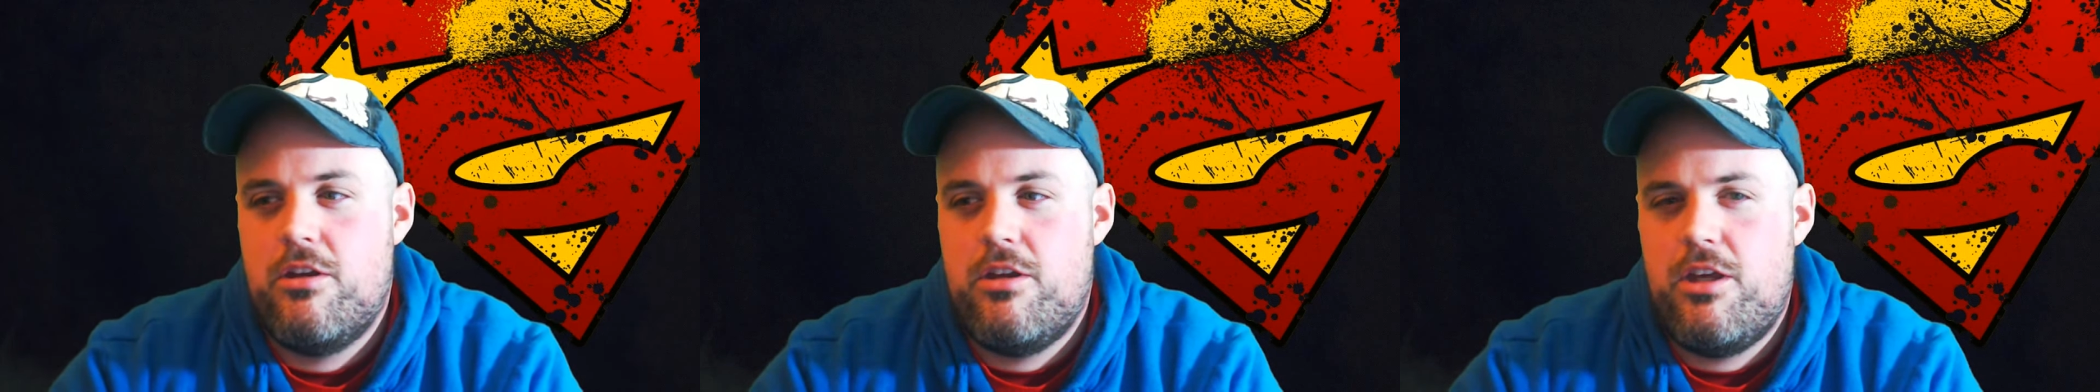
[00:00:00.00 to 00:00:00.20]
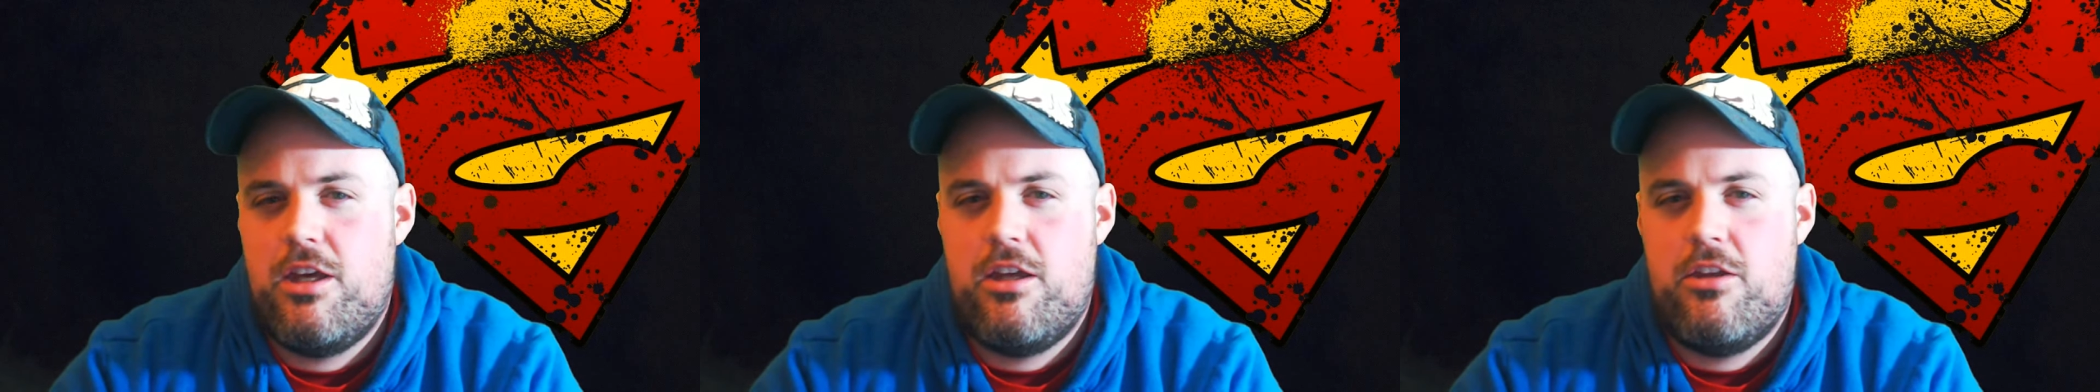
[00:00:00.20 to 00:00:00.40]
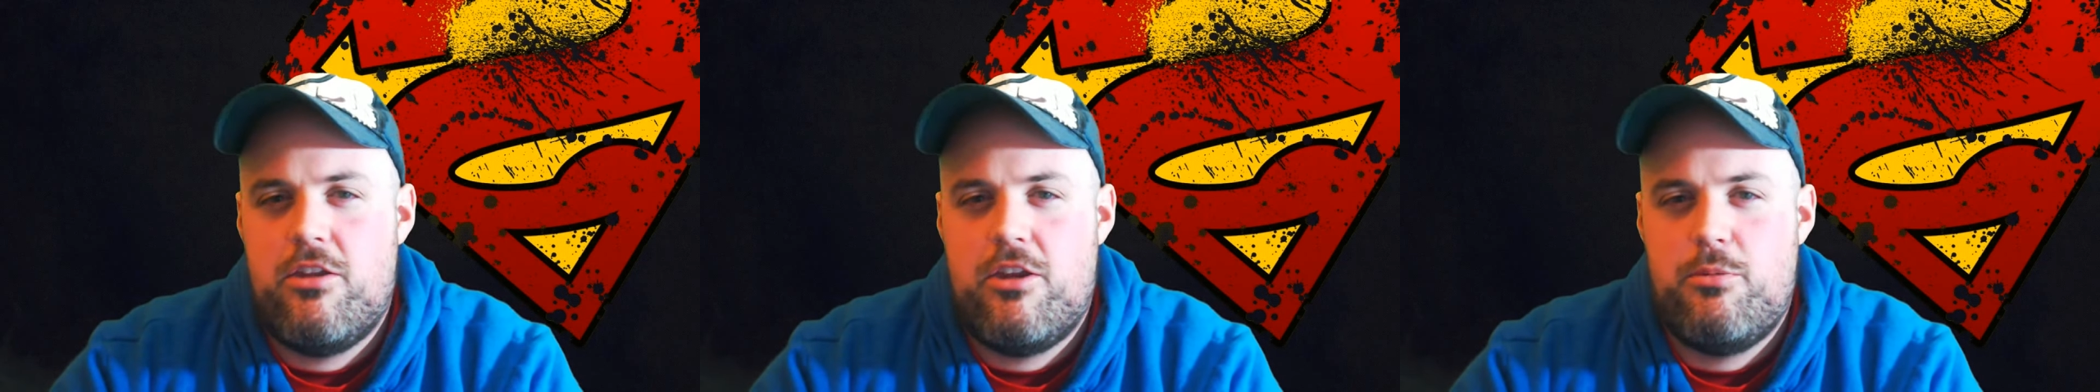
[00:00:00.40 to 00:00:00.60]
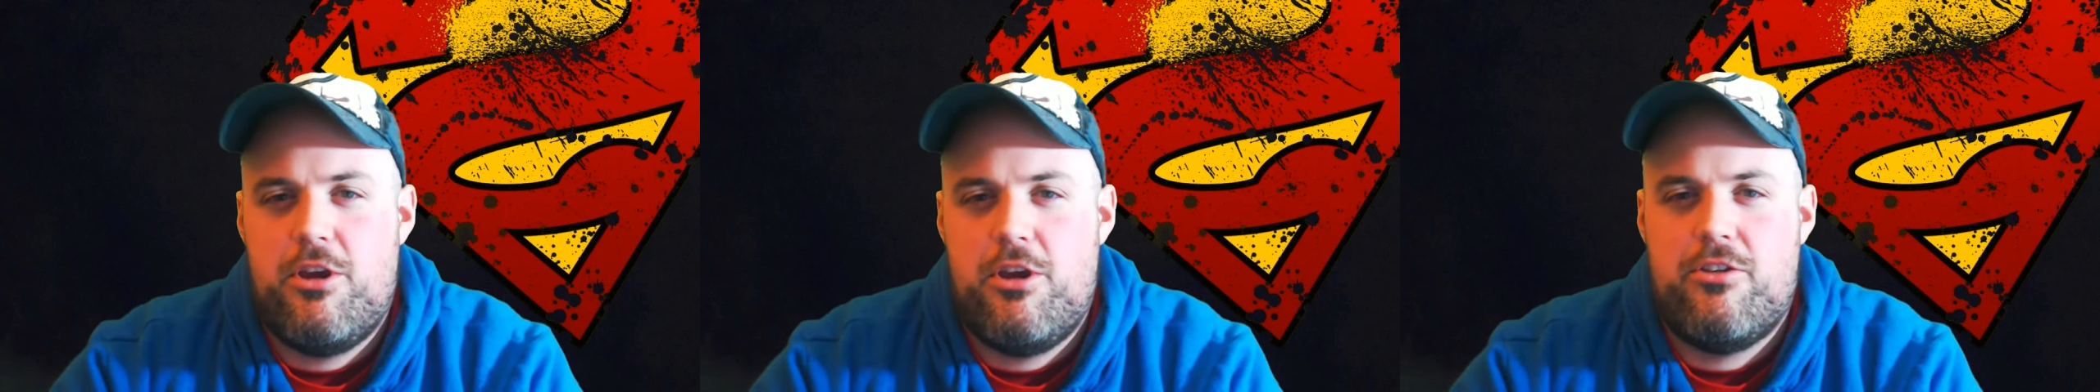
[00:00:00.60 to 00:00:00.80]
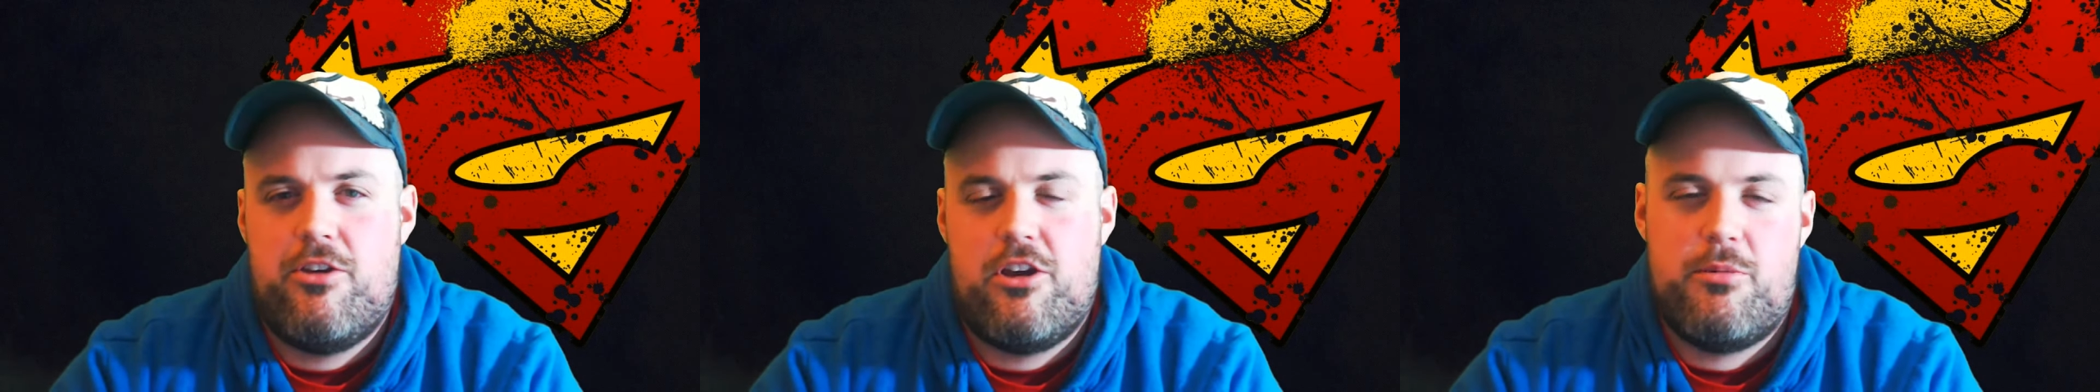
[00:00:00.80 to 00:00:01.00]
And then we
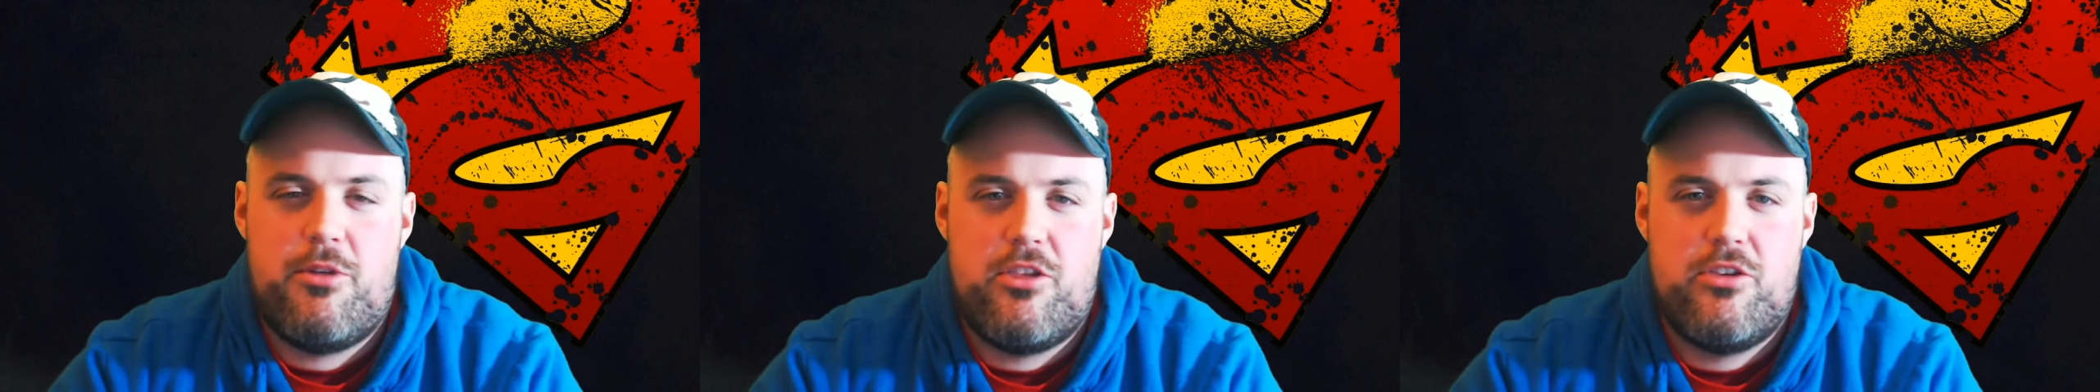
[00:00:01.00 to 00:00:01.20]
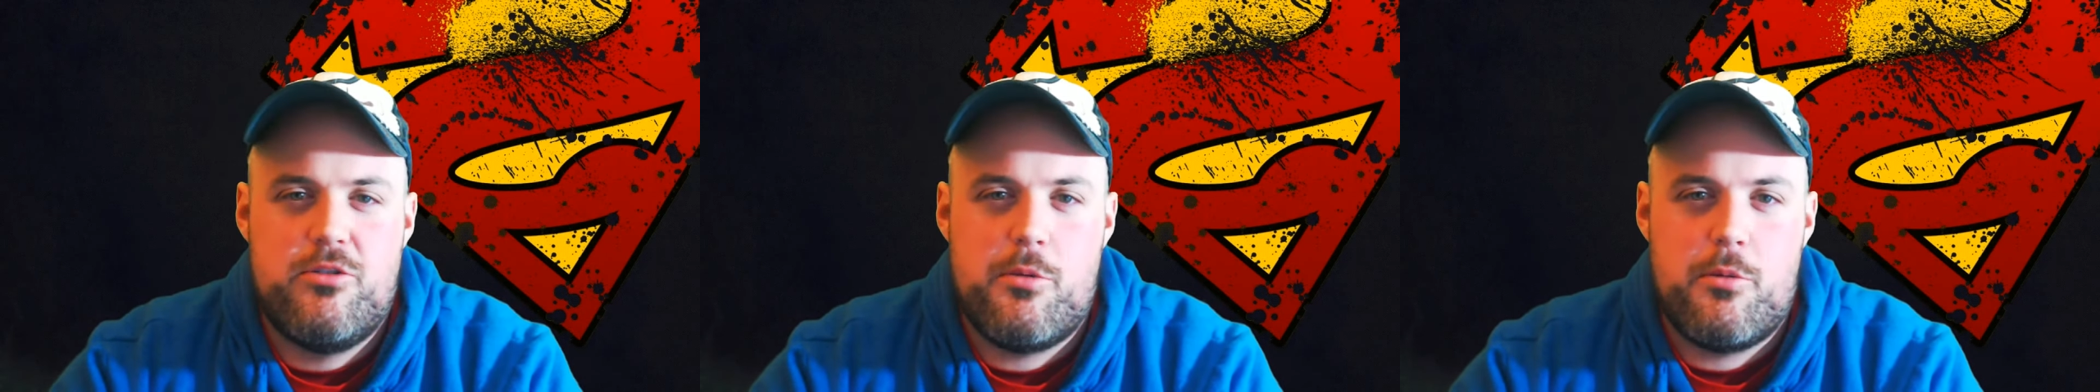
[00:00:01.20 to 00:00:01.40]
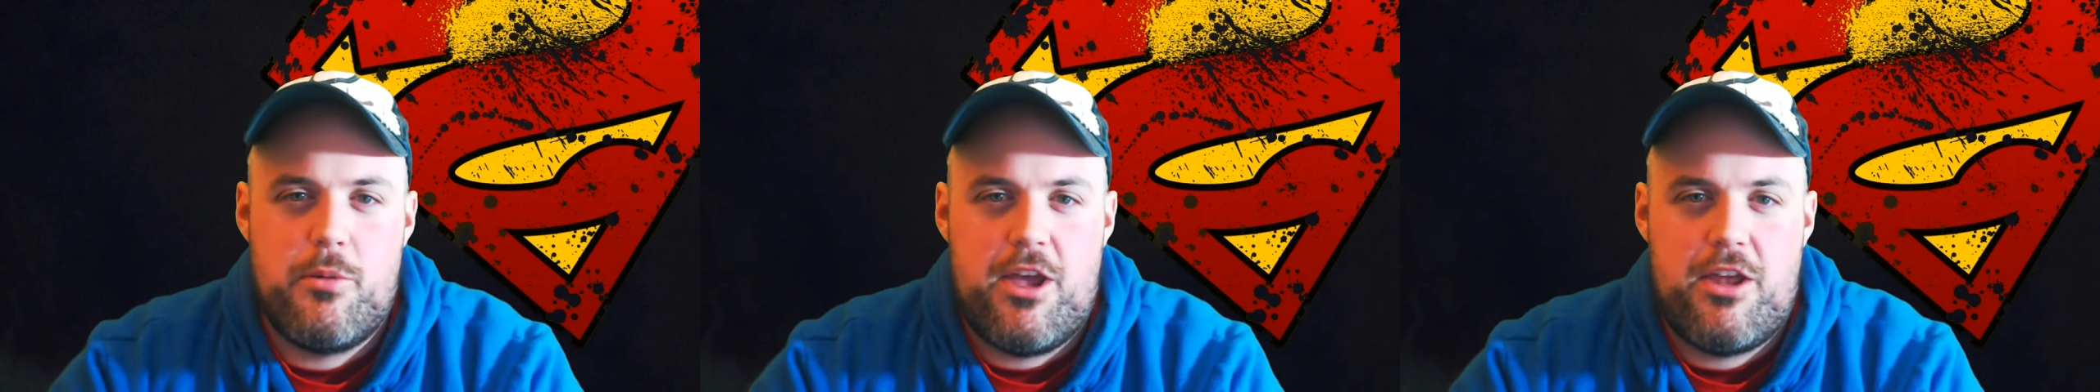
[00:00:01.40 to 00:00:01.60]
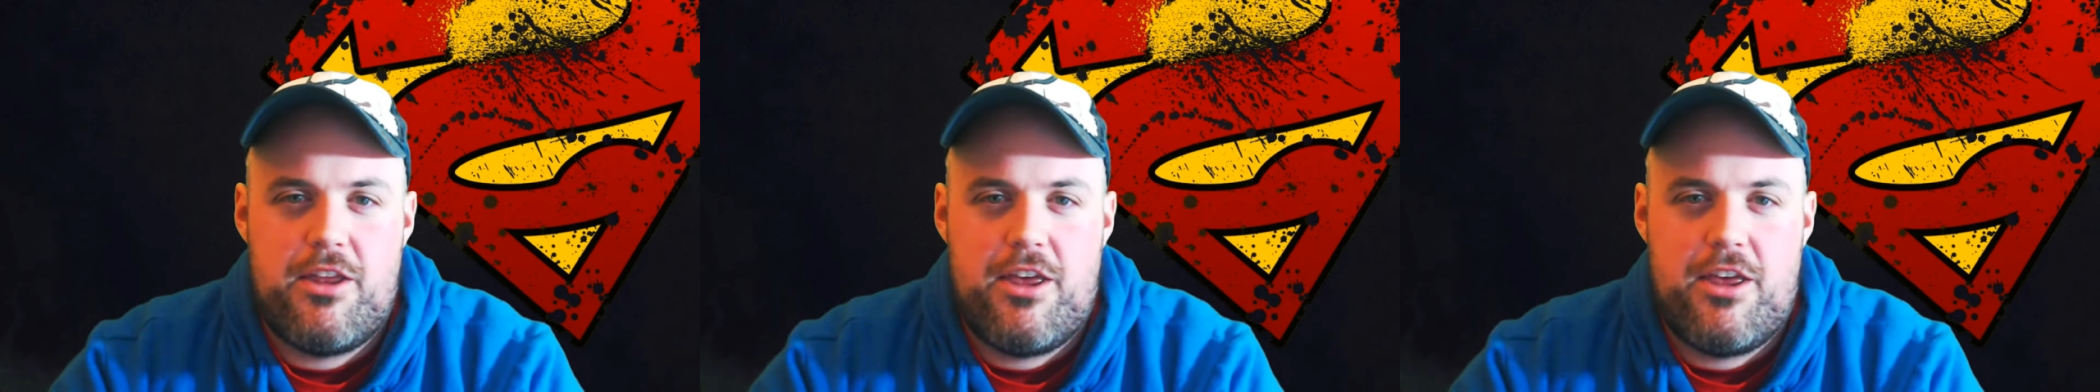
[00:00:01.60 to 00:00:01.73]
could talk about the Superman